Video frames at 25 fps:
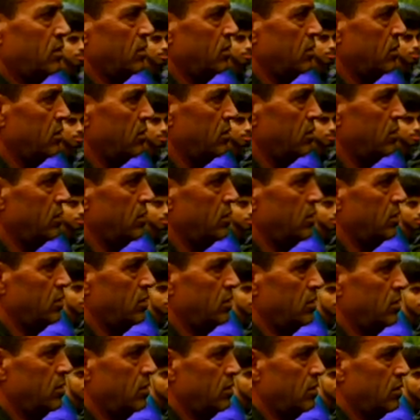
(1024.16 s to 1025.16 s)

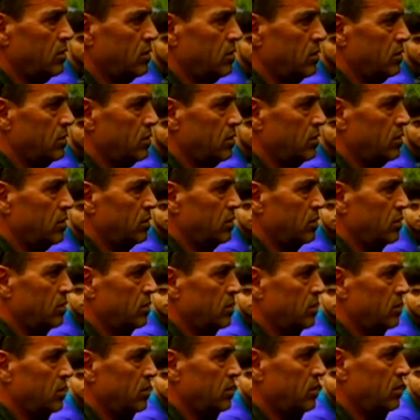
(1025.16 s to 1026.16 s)

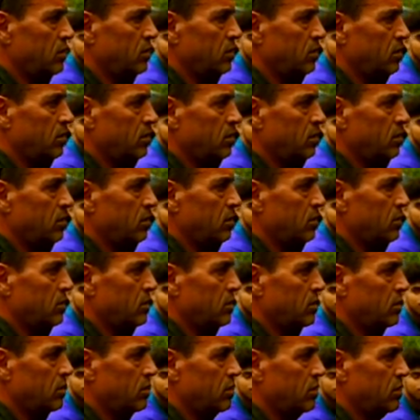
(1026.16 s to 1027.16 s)

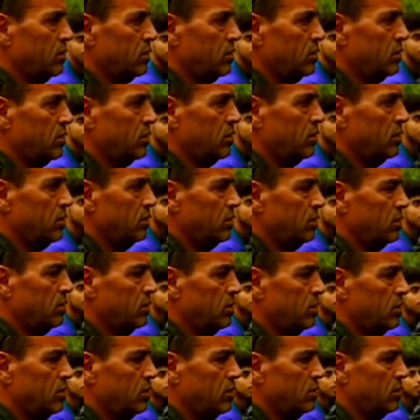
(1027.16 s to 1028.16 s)

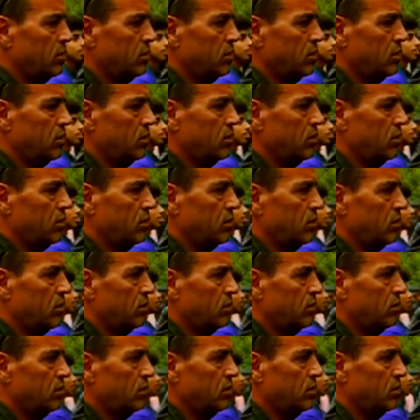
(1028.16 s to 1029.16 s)

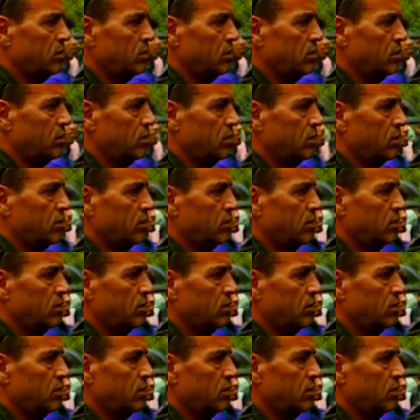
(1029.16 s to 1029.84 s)
[no speech]